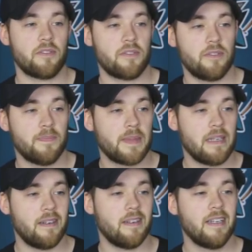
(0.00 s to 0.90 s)
So
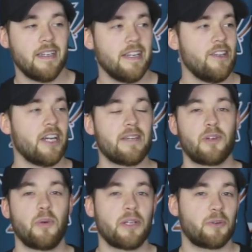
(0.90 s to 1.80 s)
not
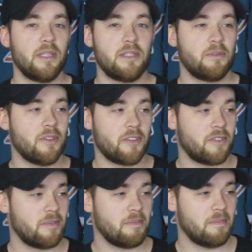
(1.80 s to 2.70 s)
everyone agrees
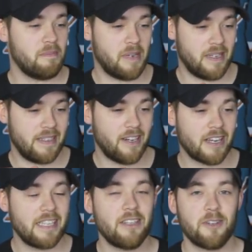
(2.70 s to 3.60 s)
with my
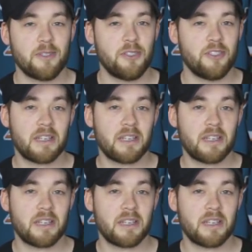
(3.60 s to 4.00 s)
hockey knowledge.